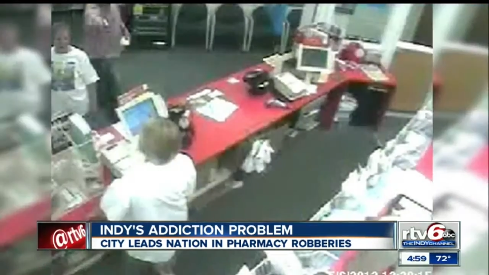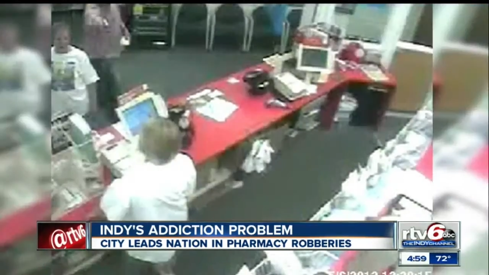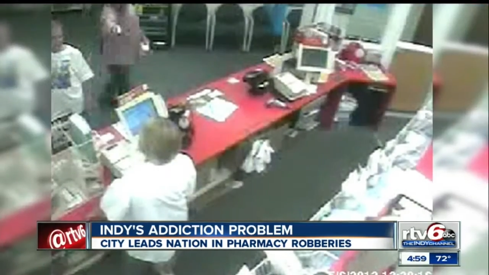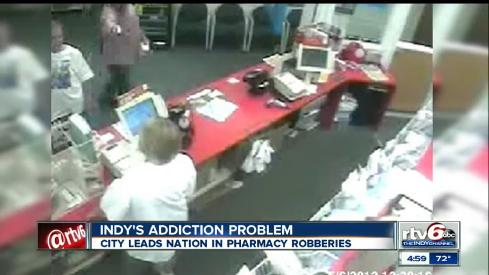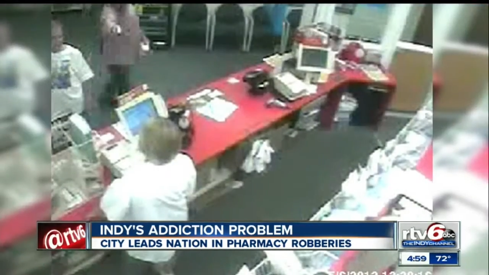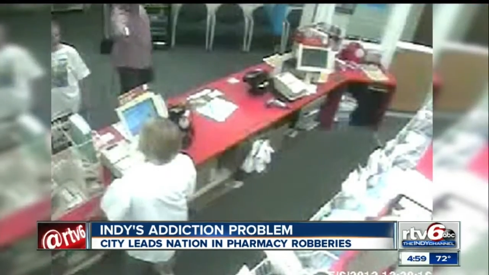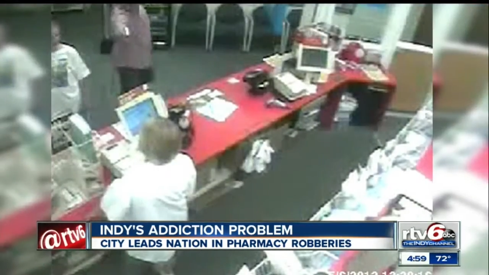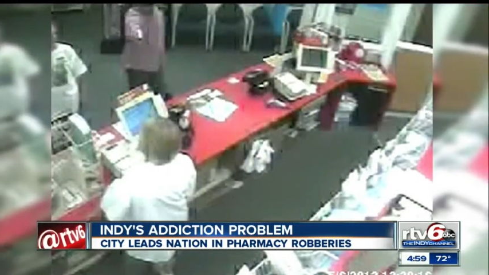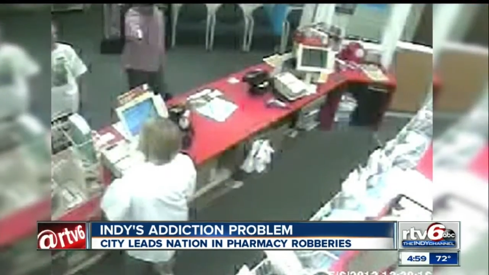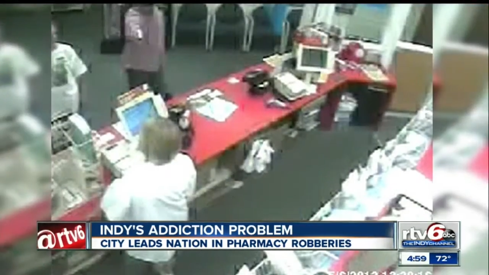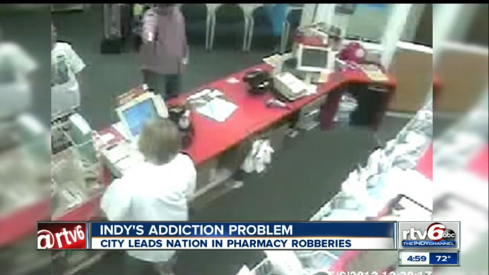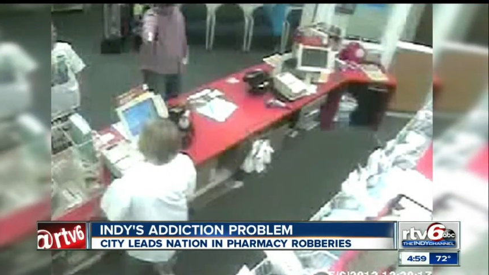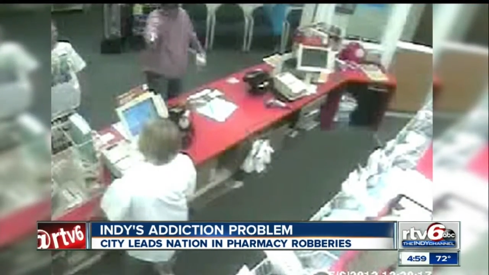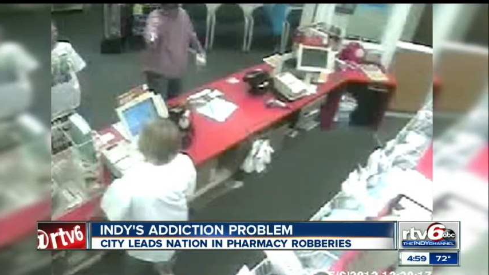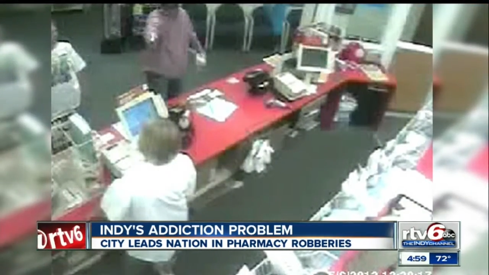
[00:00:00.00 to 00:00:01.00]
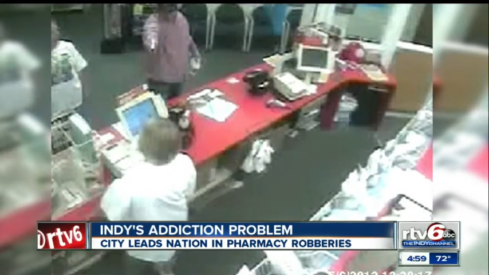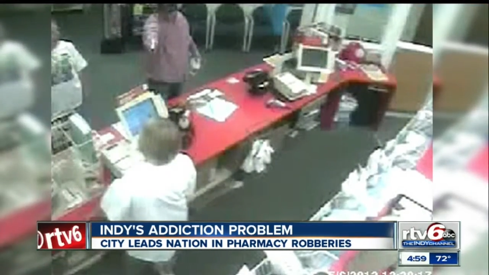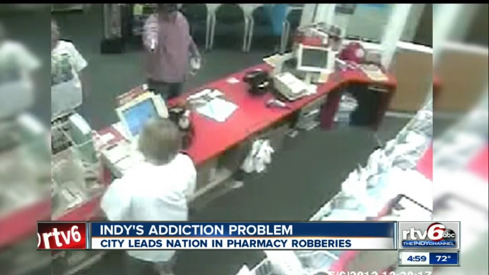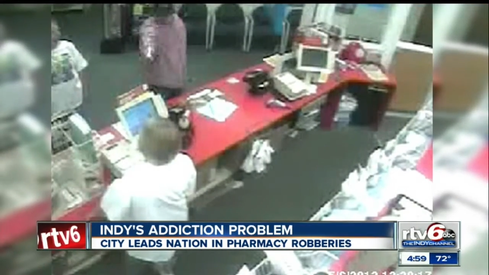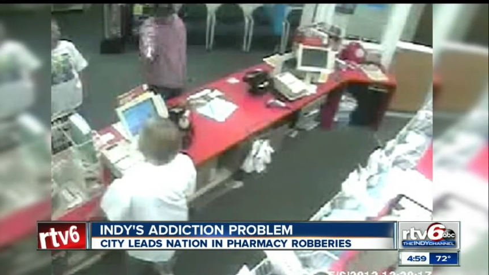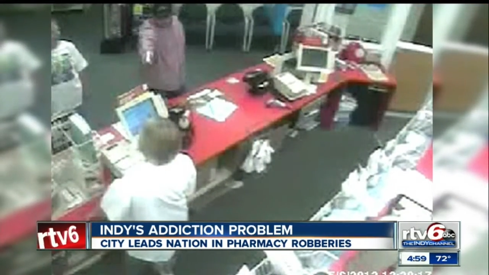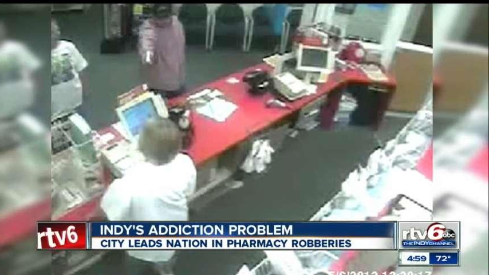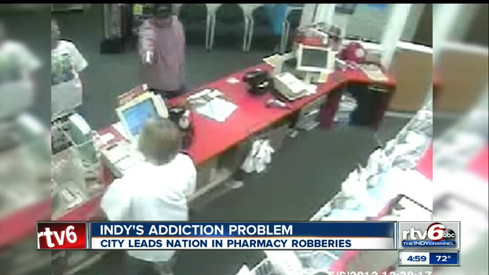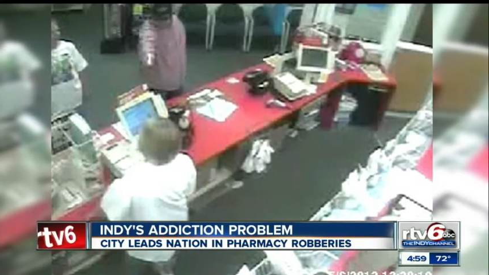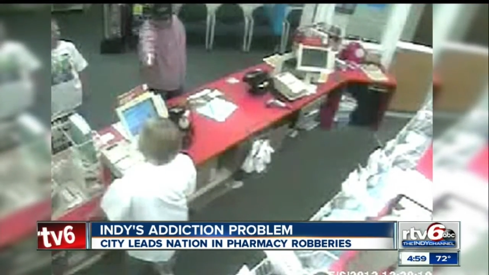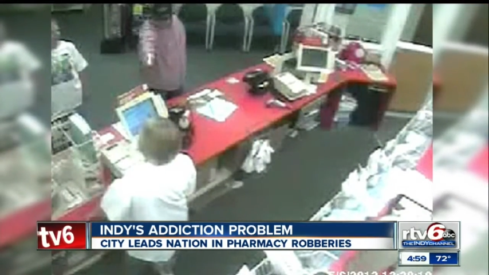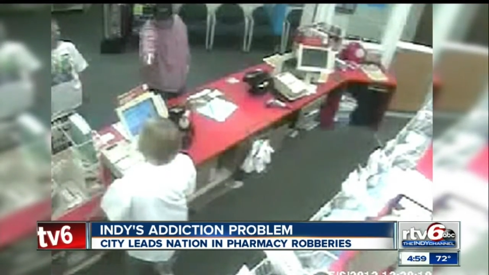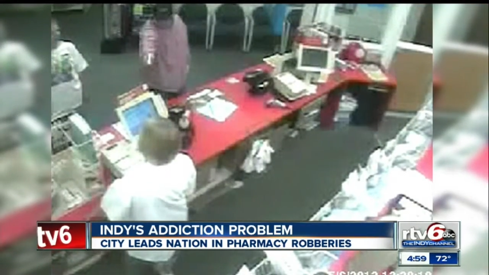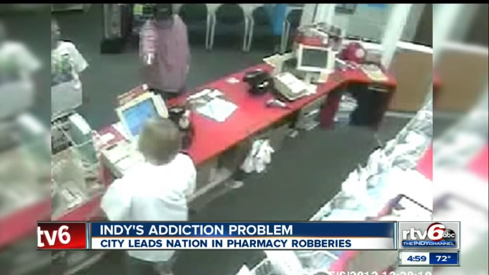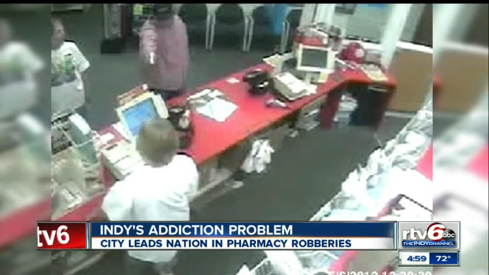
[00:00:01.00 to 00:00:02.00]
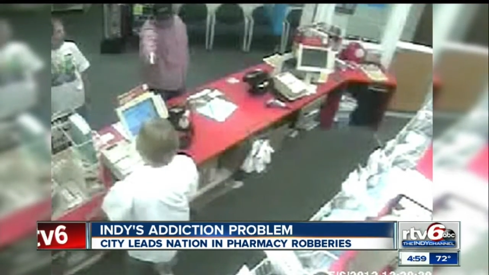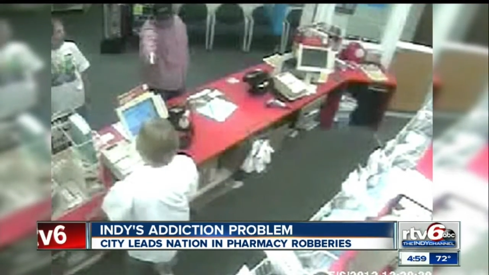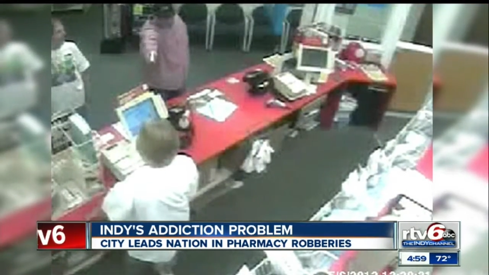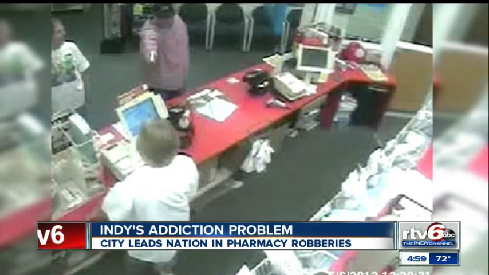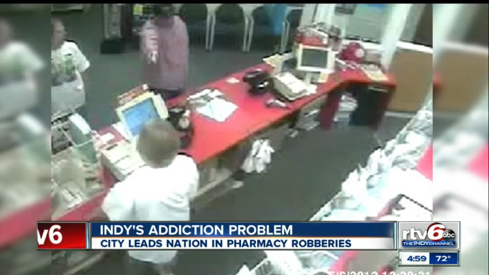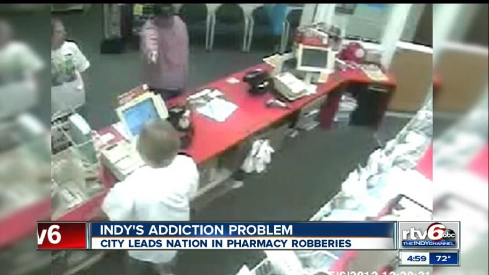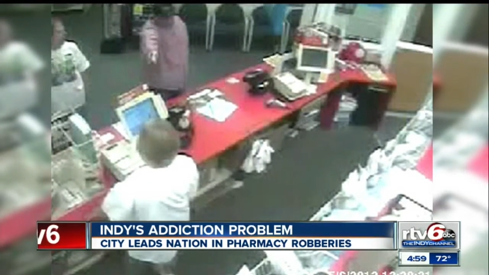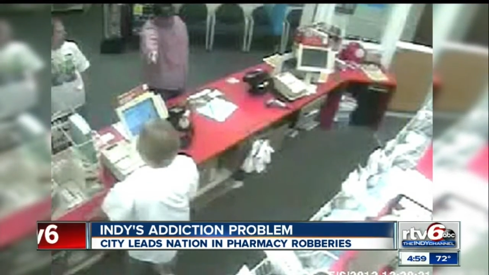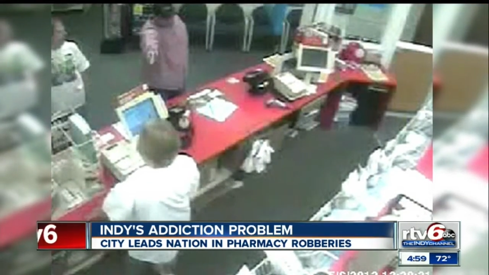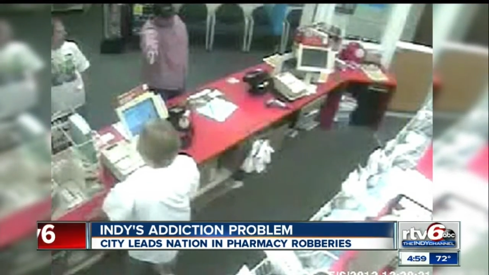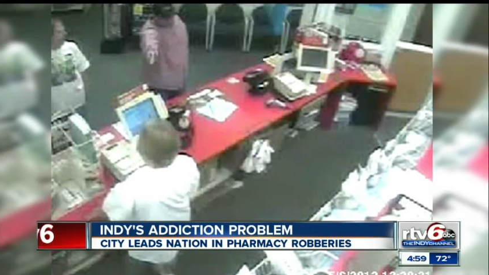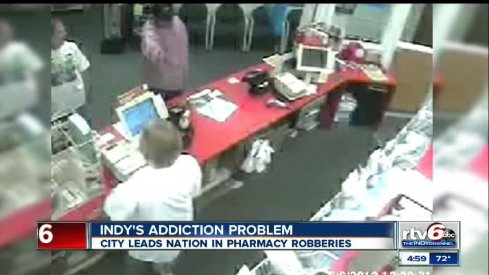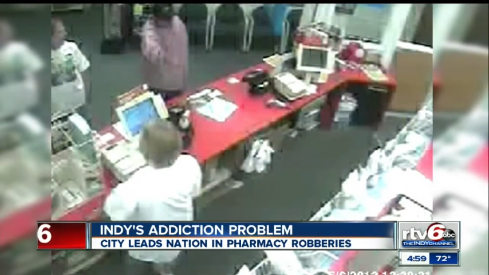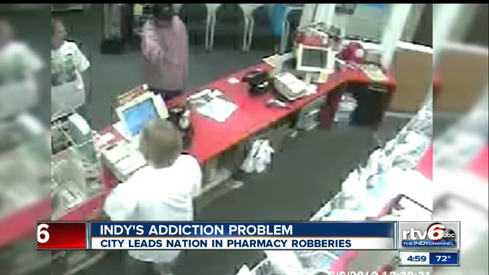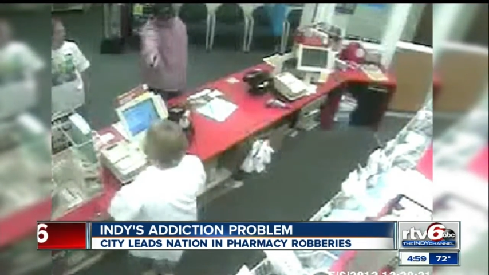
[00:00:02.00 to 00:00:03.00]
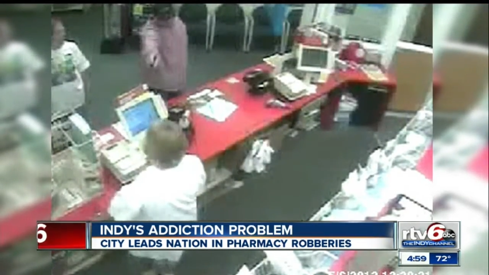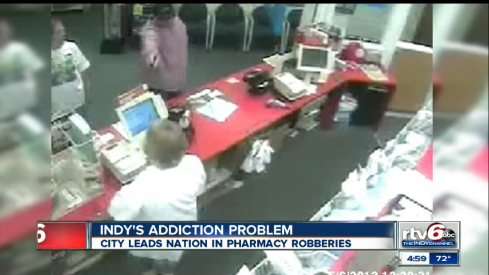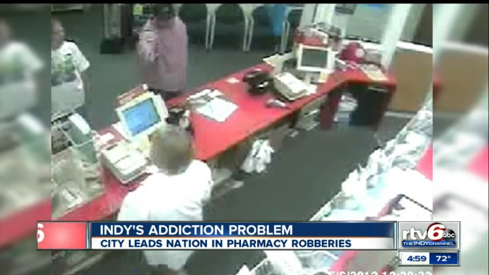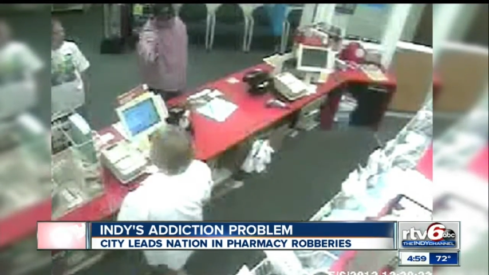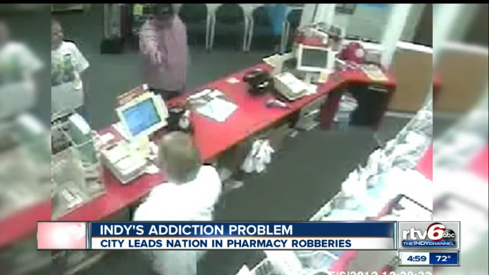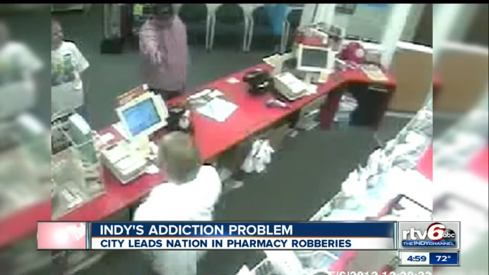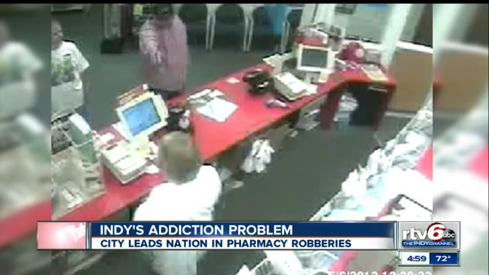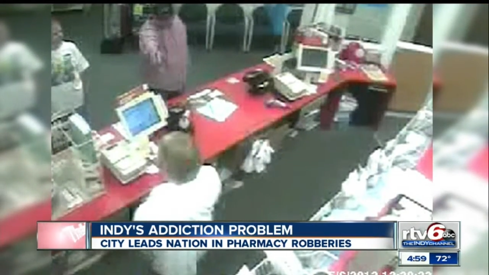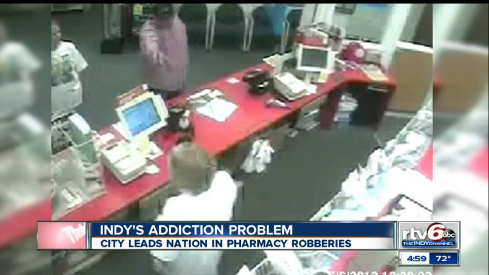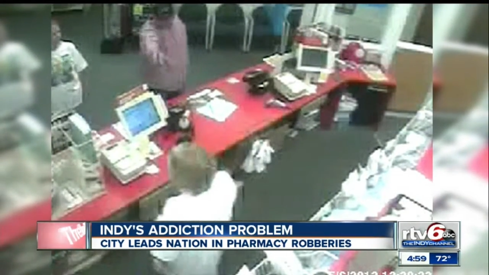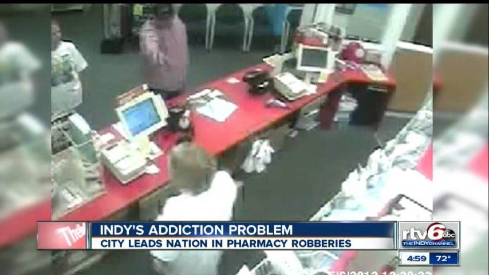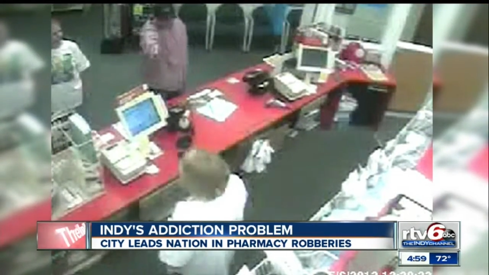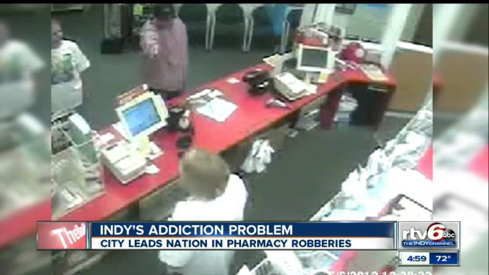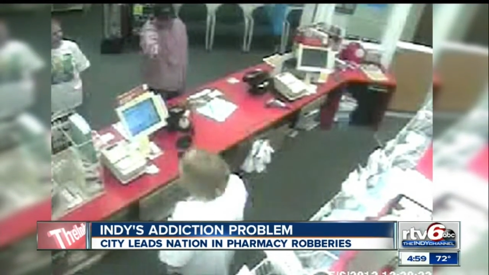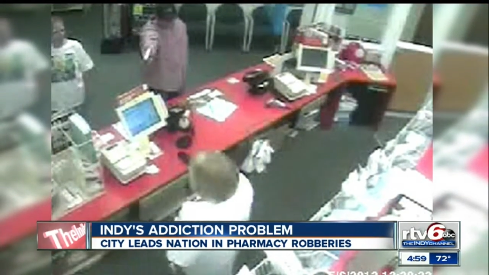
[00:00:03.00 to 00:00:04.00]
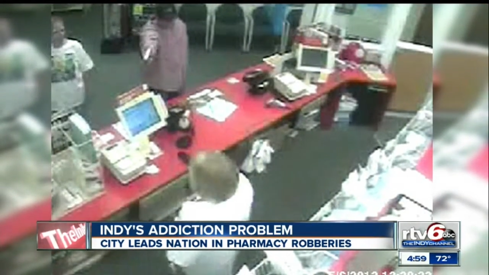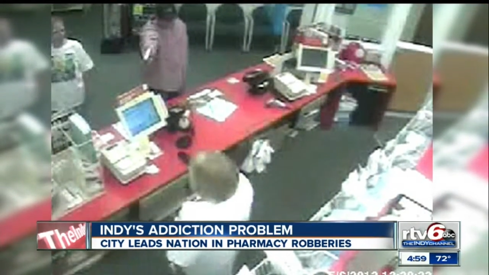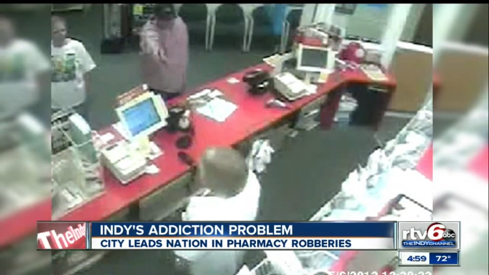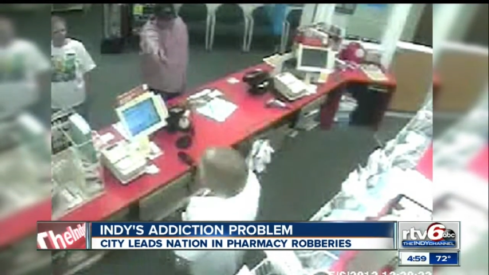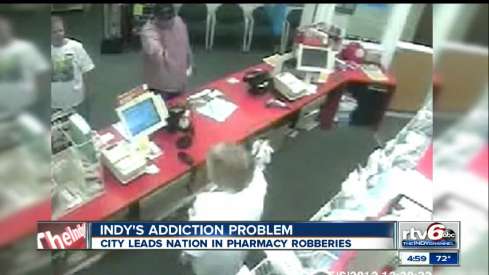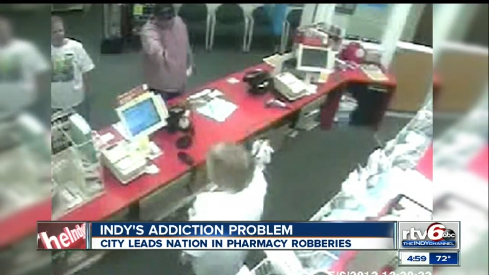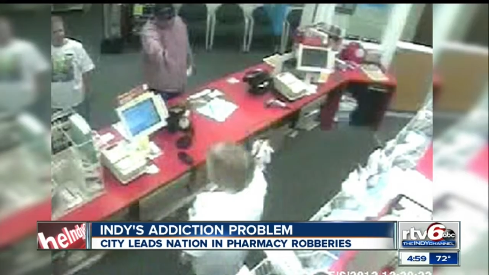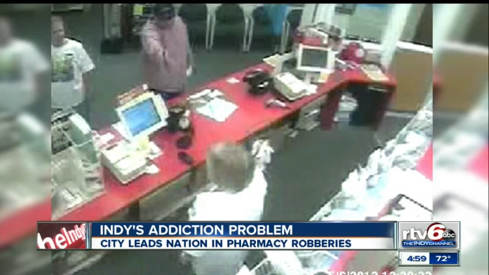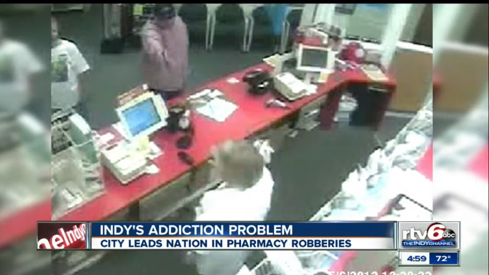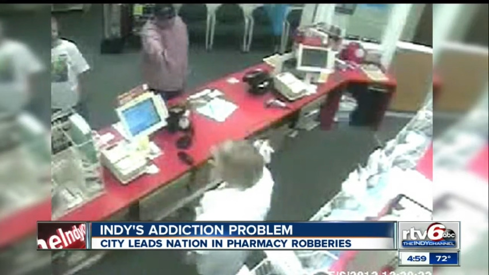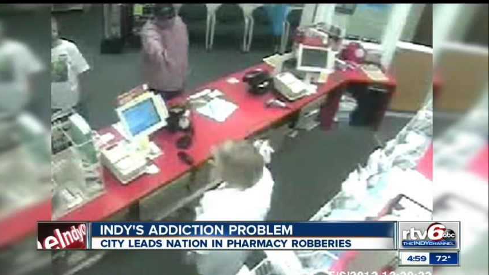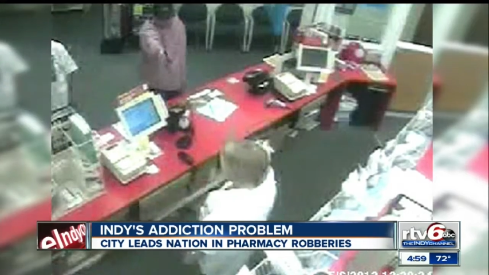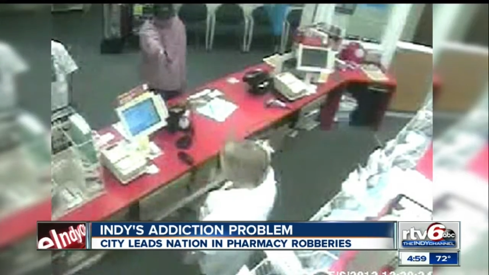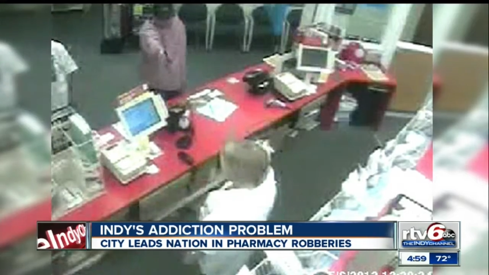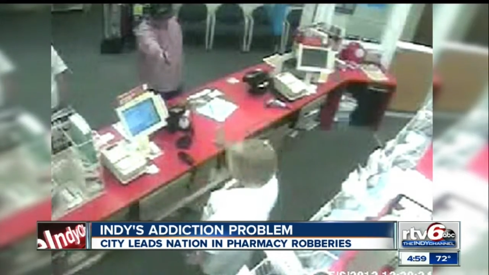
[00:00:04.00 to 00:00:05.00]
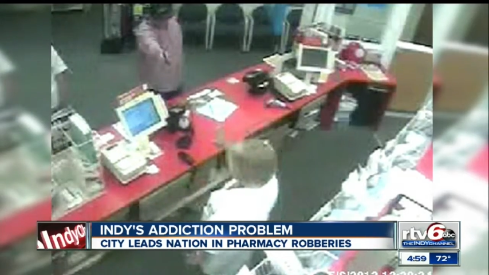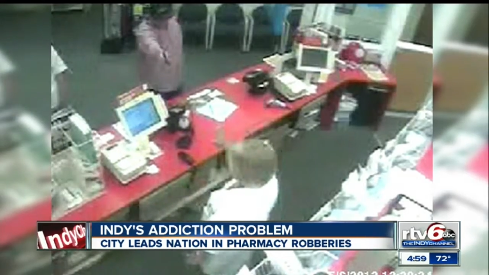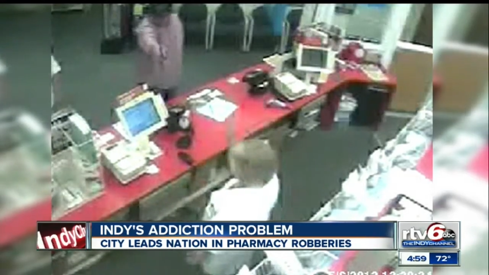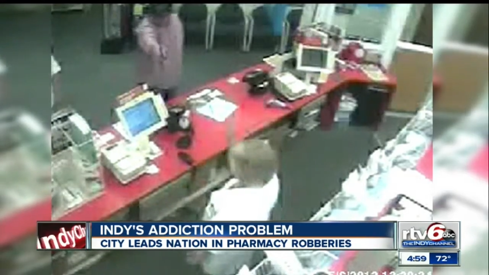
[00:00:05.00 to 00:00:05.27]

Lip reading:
[unreadable: no face in view]